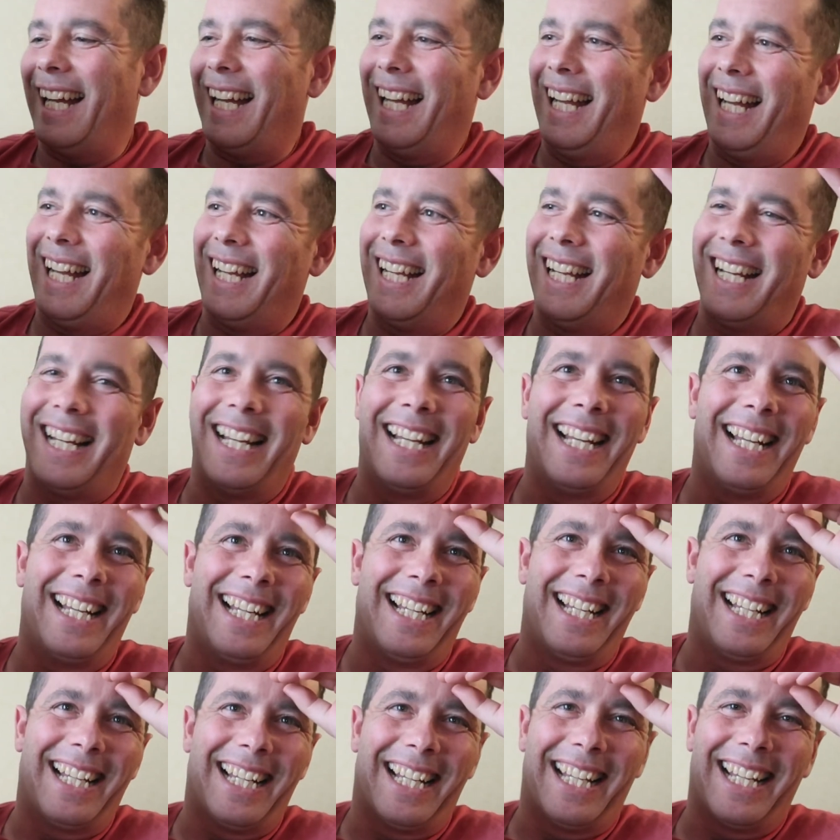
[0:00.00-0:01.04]

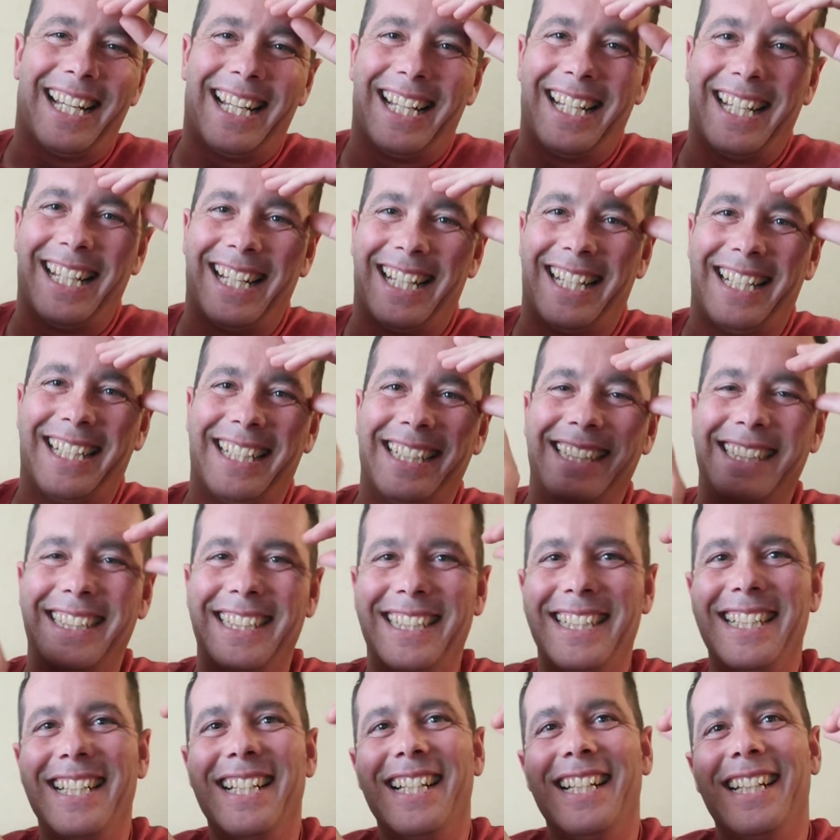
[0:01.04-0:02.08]

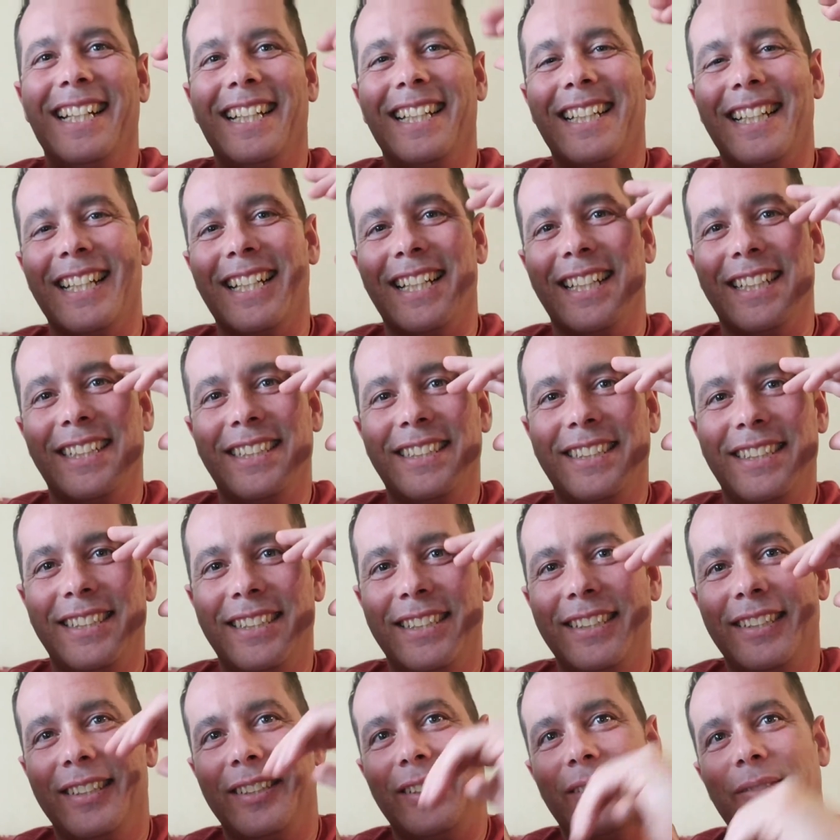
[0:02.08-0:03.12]

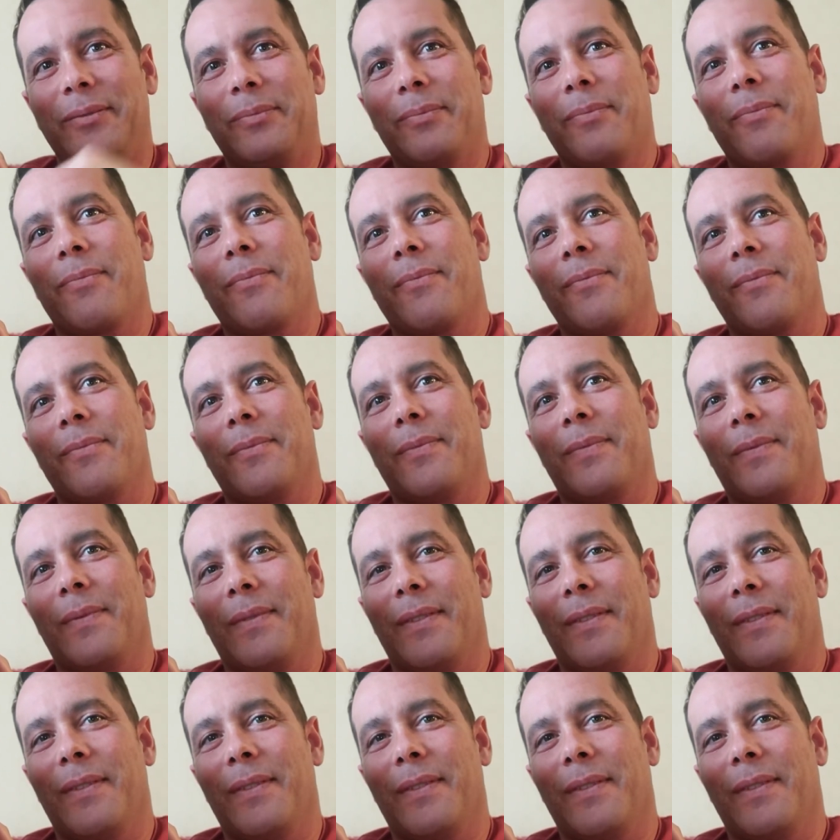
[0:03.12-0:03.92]
This person isn't speaking.